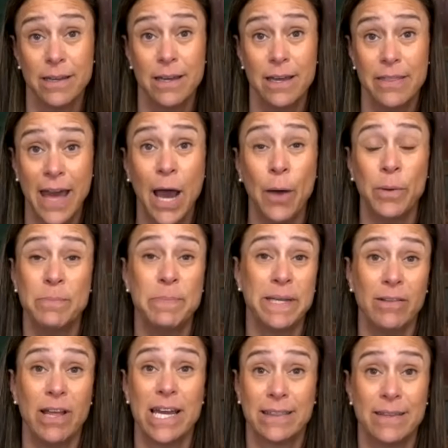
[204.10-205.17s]
That would be
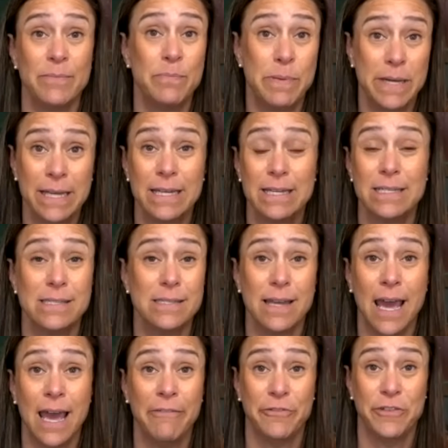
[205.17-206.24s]
like the biggest
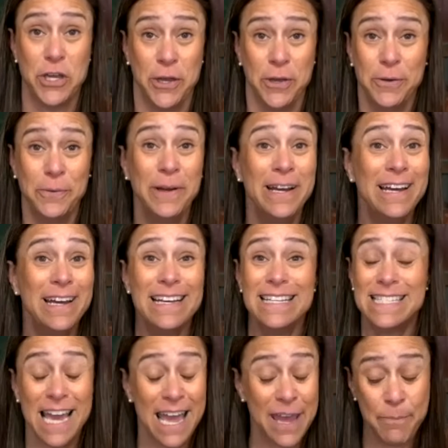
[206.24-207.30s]
FU
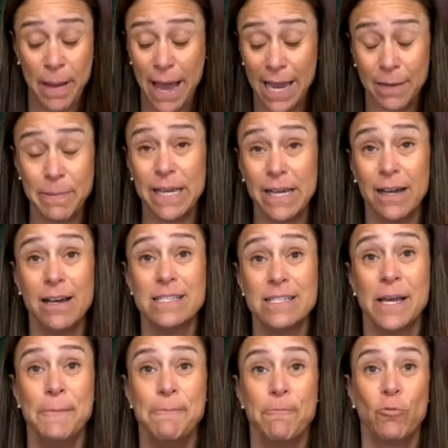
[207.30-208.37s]
to AIPAC, because
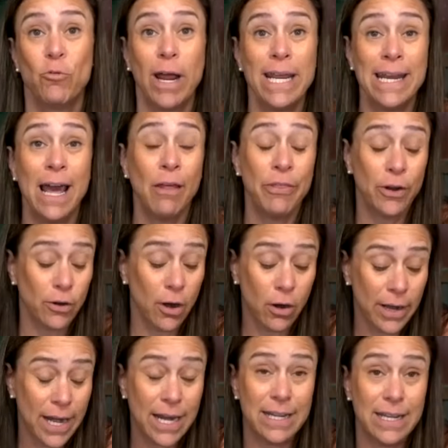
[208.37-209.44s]
right now there
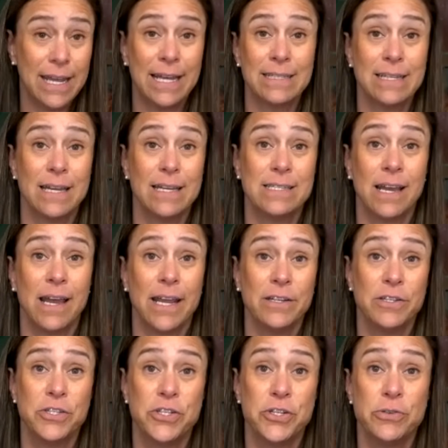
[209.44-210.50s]
aren't any
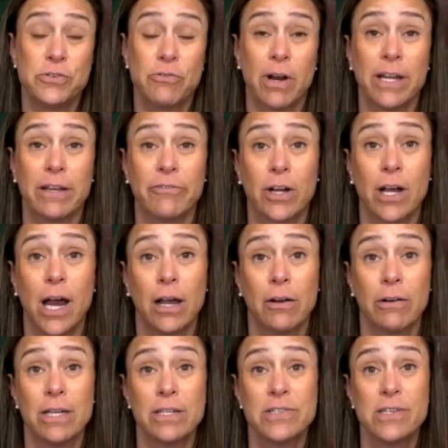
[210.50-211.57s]
anti-Zionist Jews running for
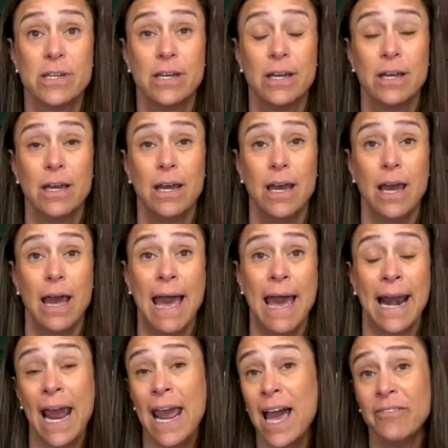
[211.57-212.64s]
Congress. And
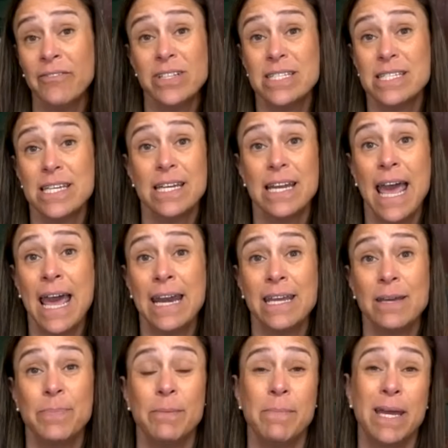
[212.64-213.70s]
I haven't seen any,
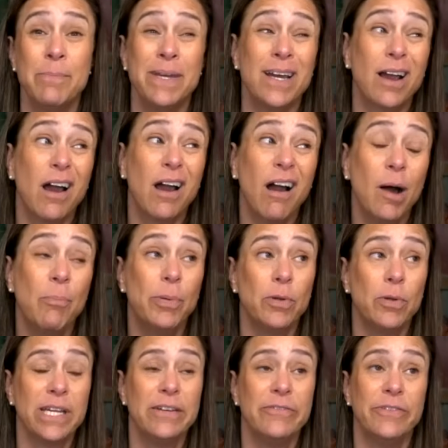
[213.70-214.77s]
but maybe a
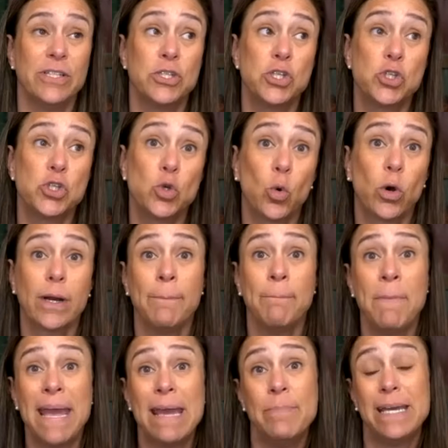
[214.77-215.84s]
couple even sort of
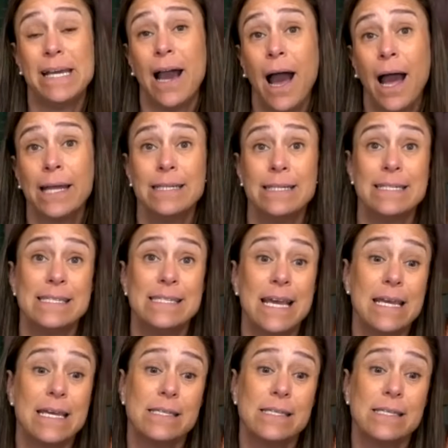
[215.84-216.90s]
maybe kind of
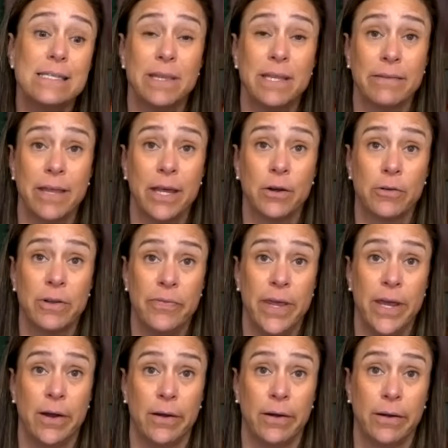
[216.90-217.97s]
say something that are in
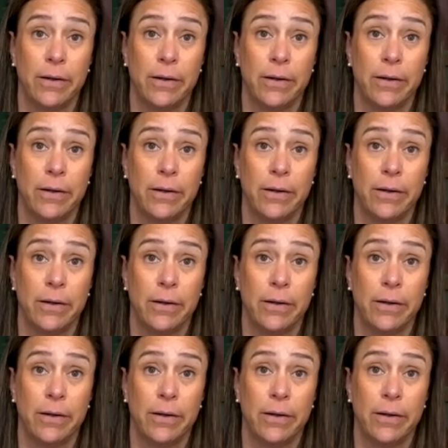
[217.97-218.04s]
there.